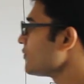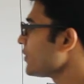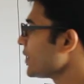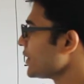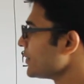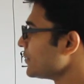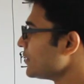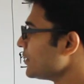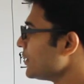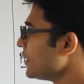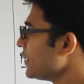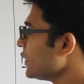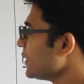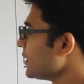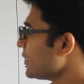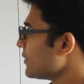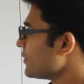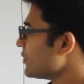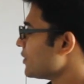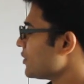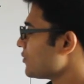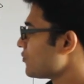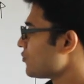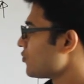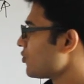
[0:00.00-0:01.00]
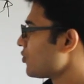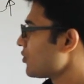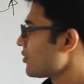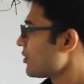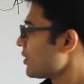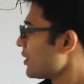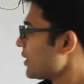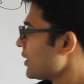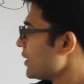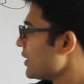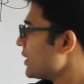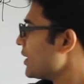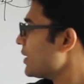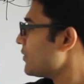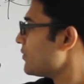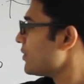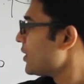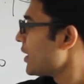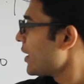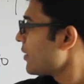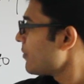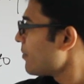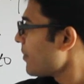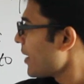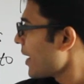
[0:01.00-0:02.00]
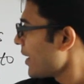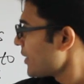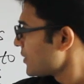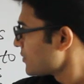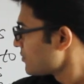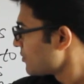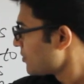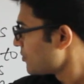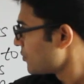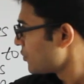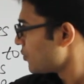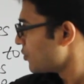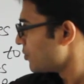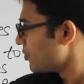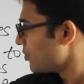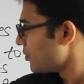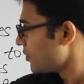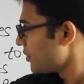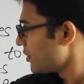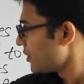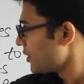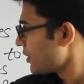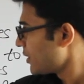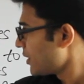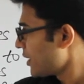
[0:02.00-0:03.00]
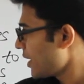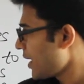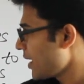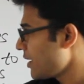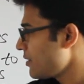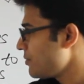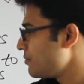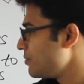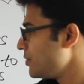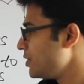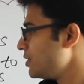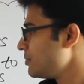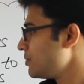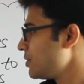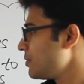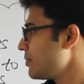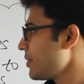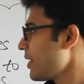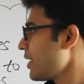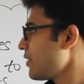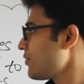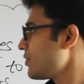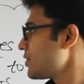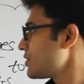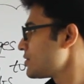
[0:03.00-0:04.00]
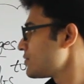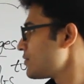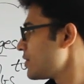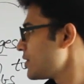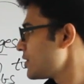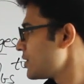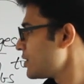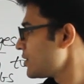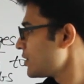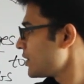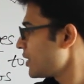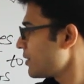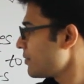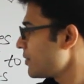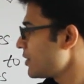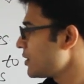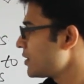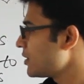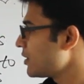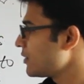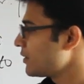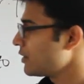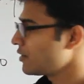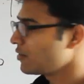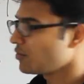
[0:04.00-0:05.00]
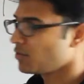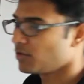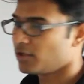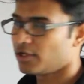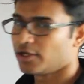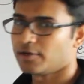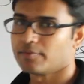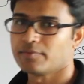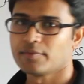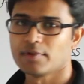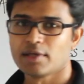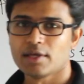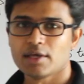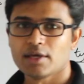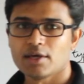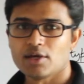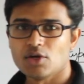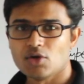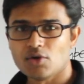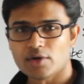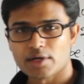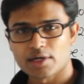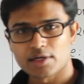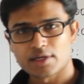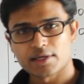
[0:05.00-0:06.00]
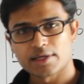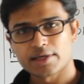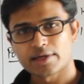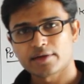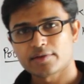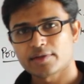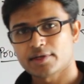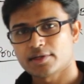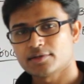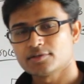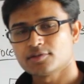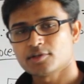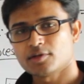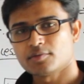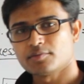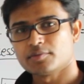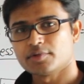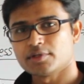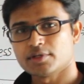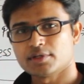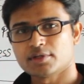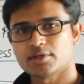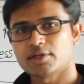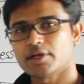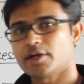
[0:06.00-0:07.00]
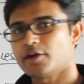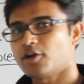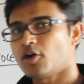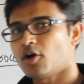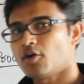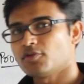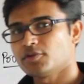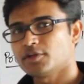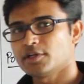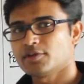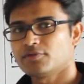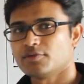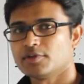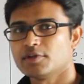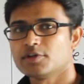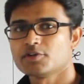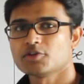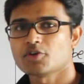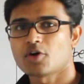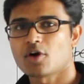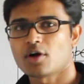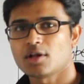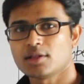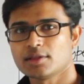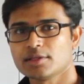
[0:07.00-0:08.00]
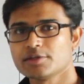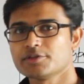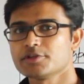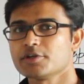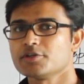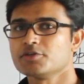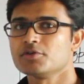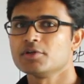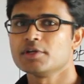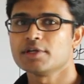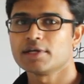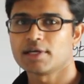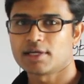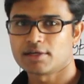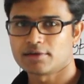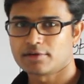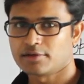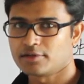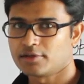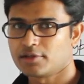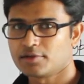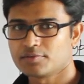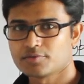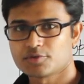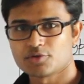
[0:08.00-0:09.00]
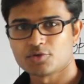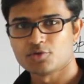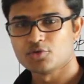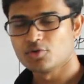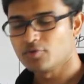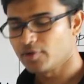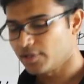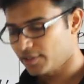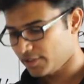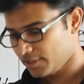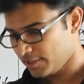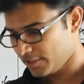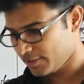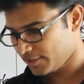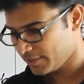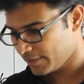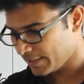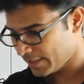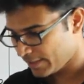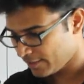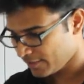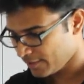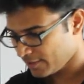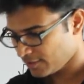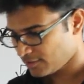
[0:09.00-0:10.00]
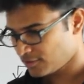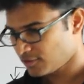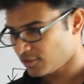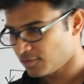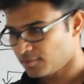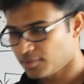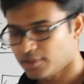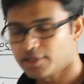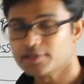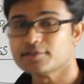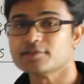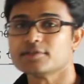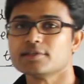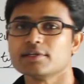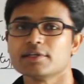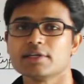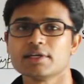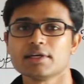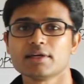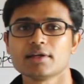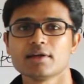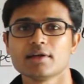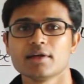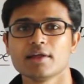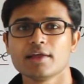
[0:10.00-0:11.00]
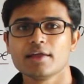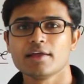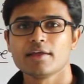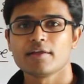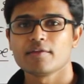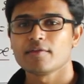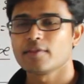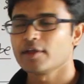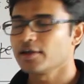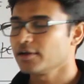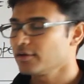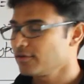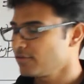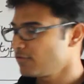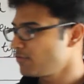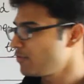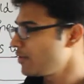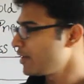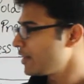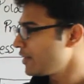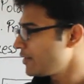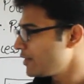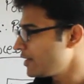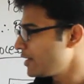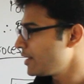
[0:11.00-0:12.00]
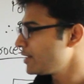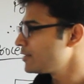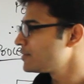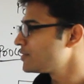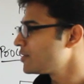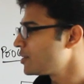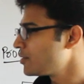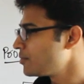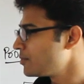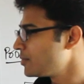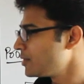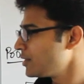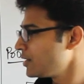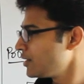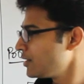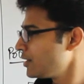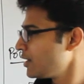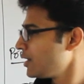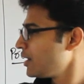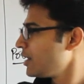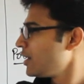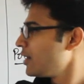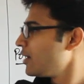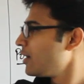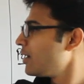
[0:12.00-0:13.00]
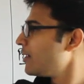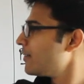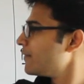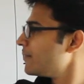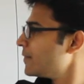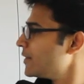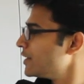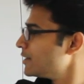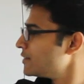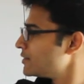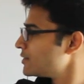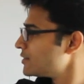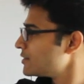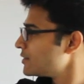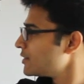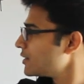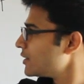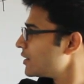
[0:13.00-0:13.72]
Fine. Therefore, it will have maximum throughput and minimum average waiting time and turnaround time. You can take an example, and after I finish all the scheduling algorithms, you do one thing, take an example and say it, that for any example, this